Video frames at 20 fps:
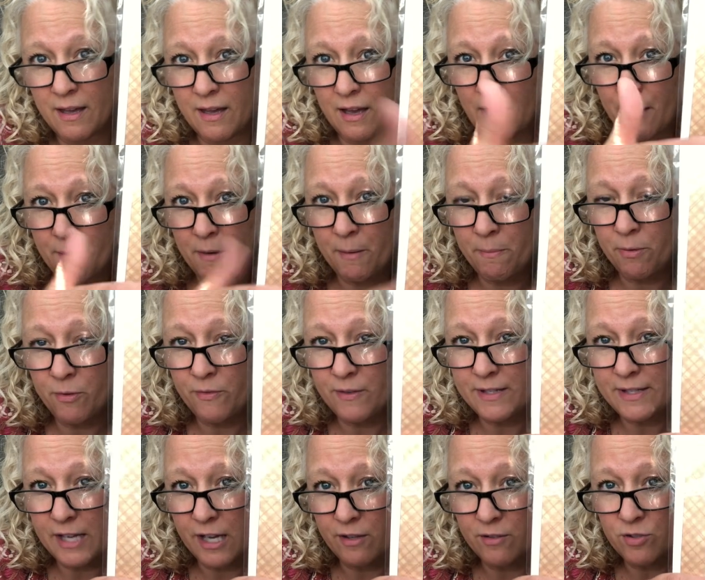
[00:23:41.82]
I'm gonna pull
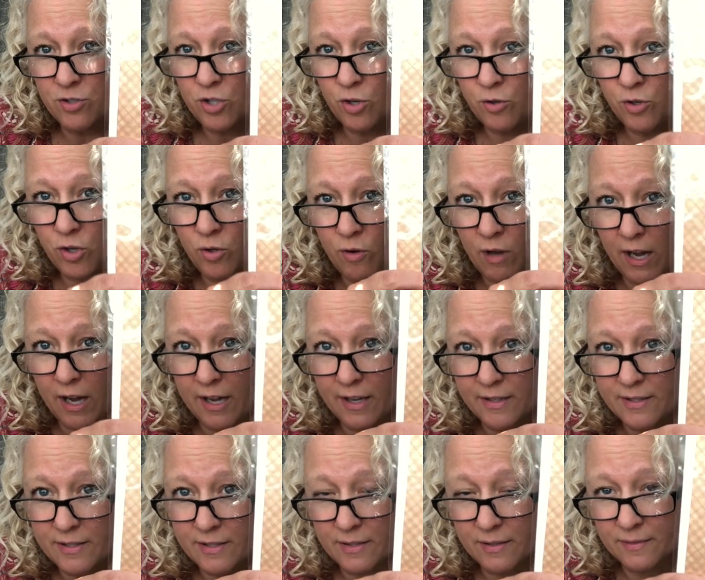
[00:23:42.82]
this out and show you
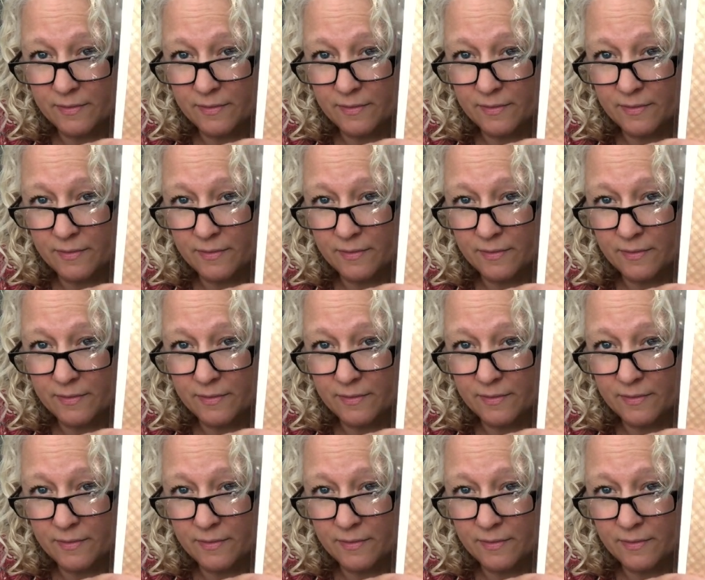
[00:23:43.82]
guys.